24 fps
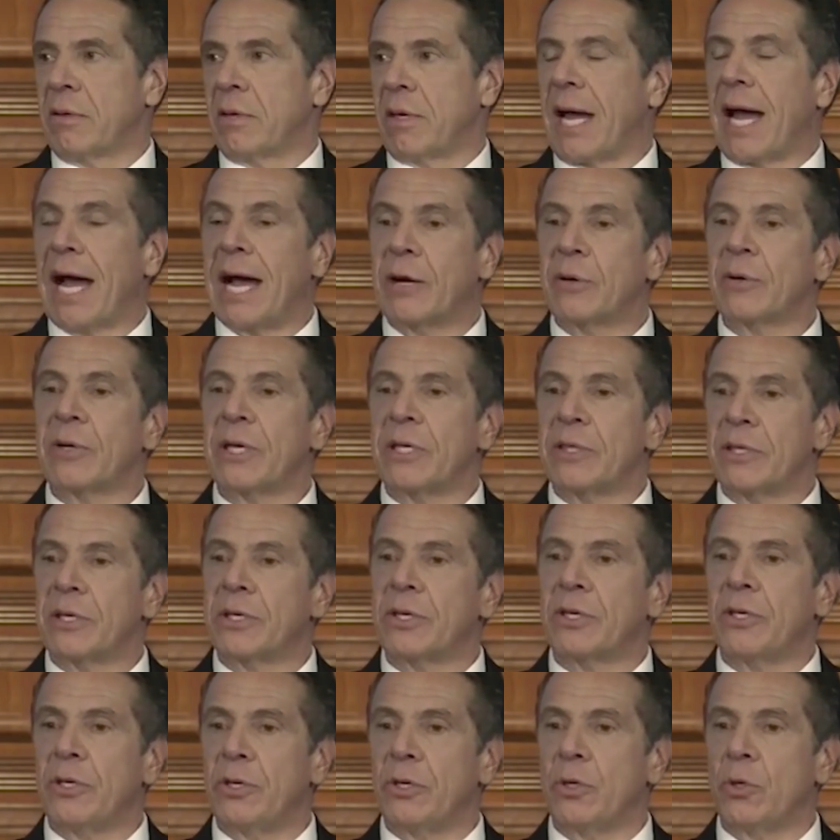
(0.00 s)
How can
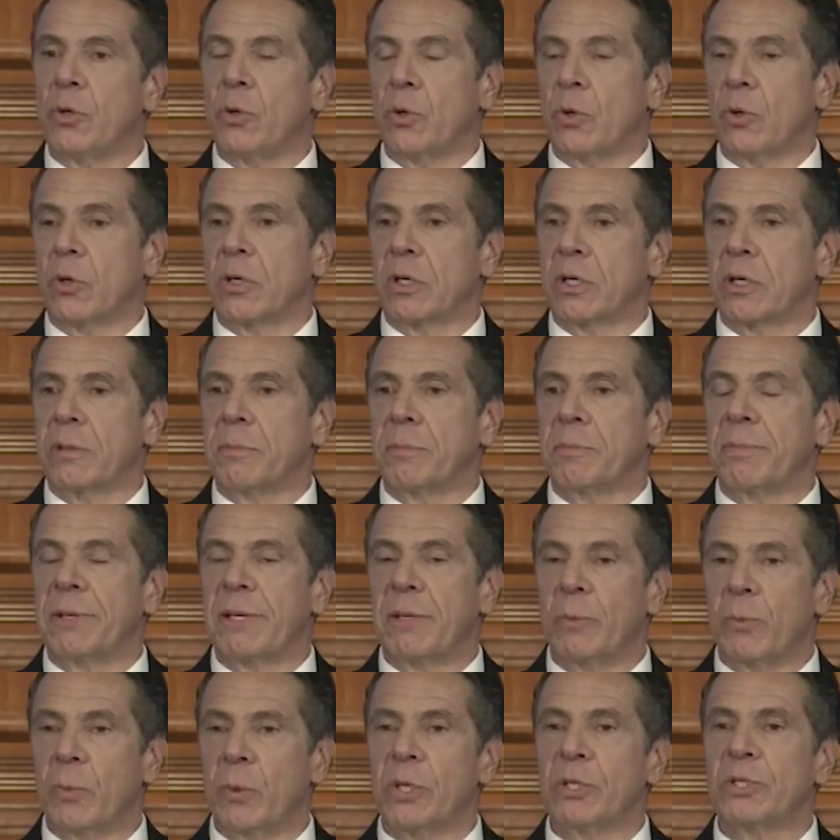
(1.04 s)
the cure
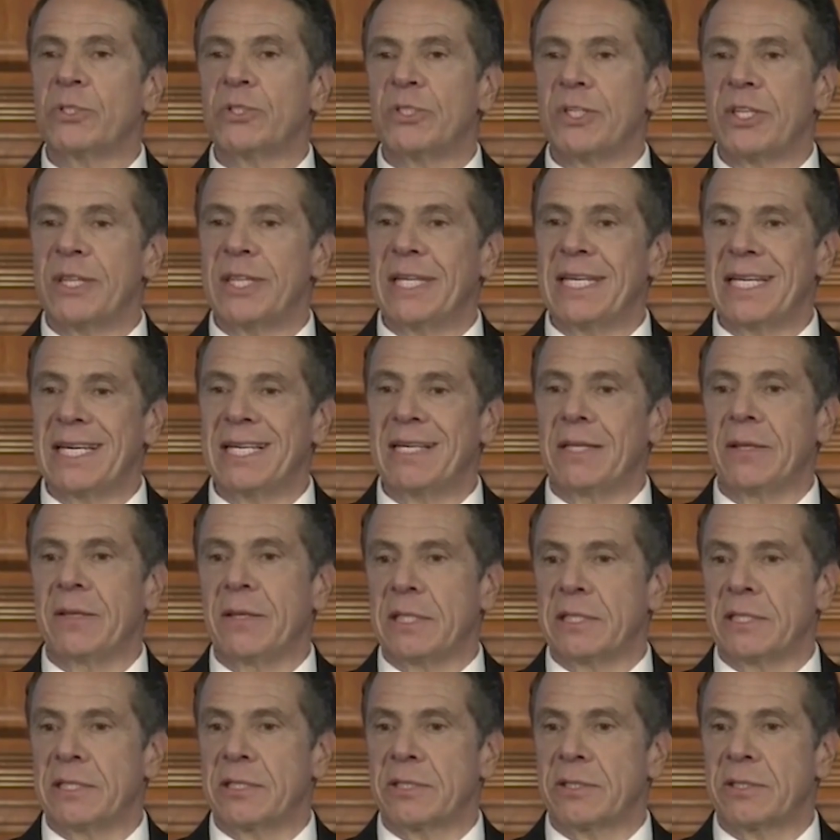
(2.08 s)
be worse than the
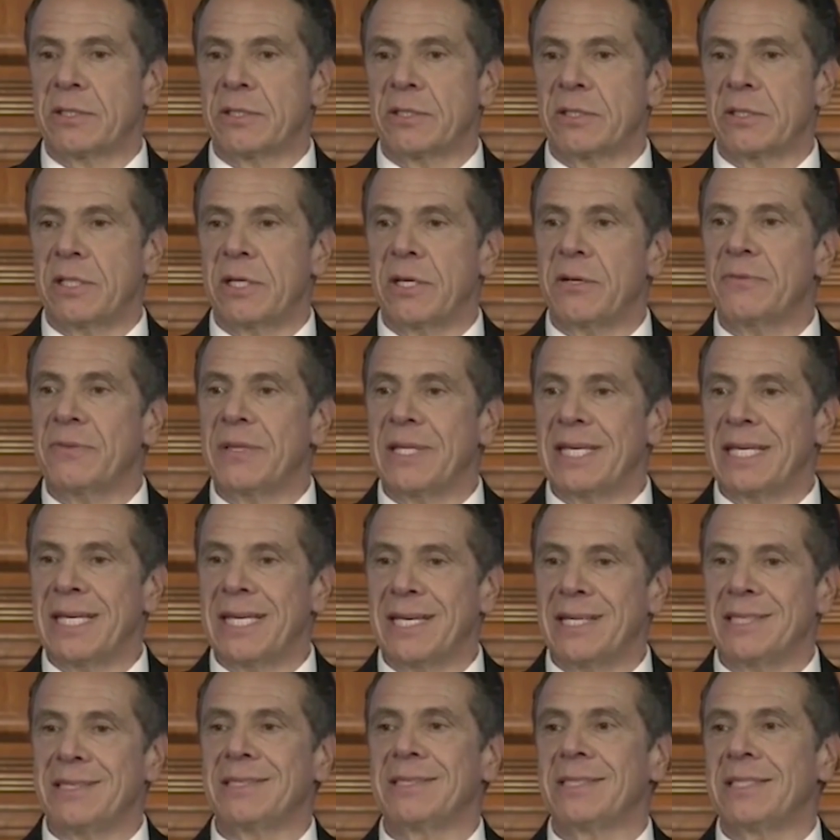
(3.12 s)
illness if
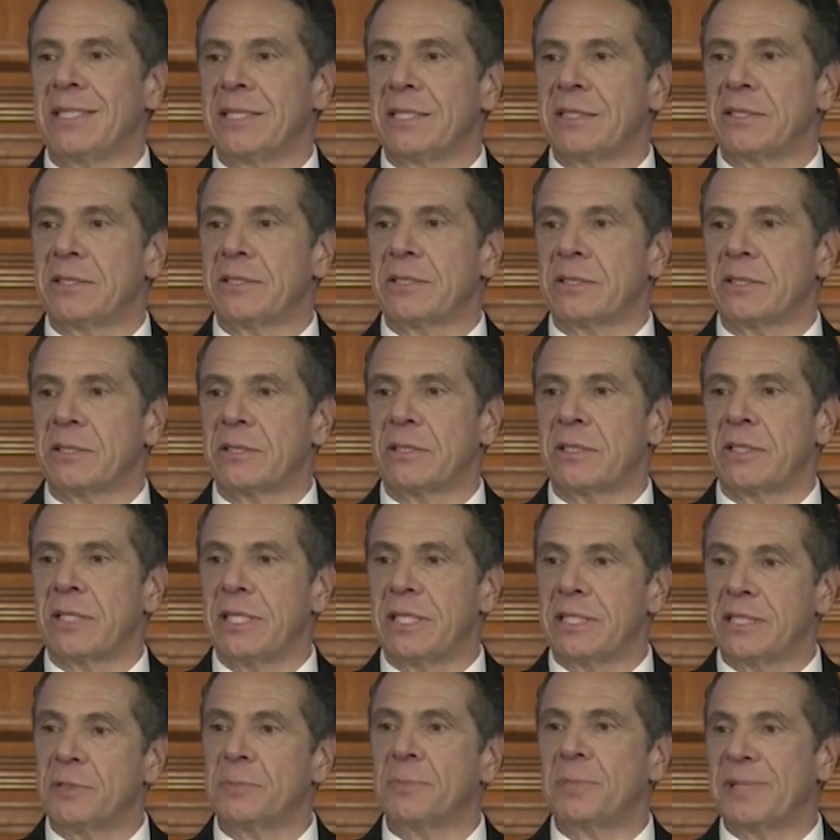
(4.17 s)
the illness
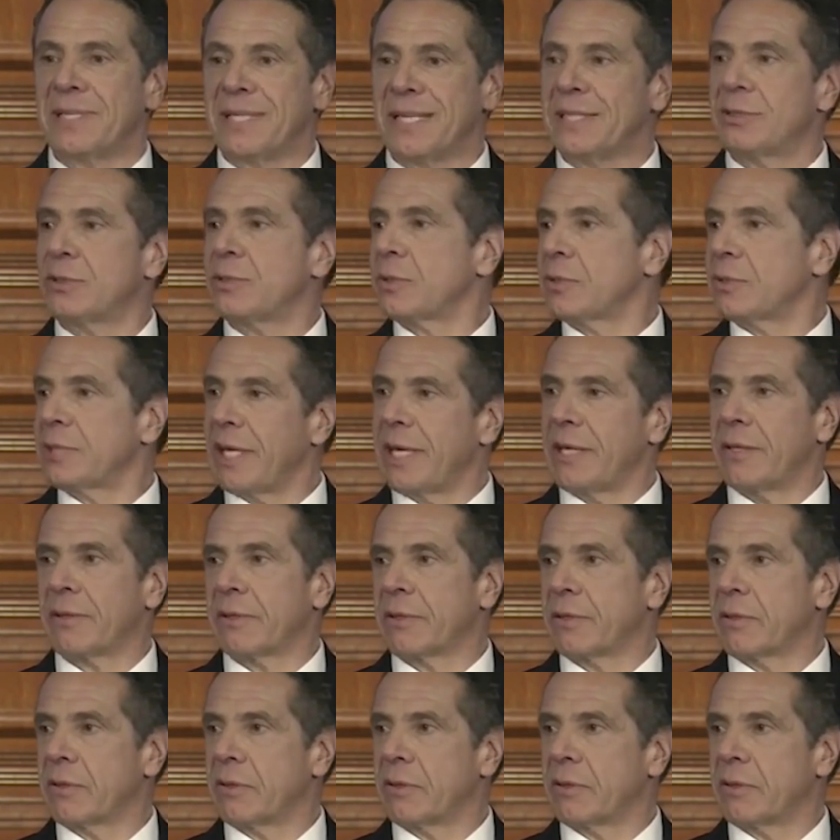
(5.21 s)
is potential death?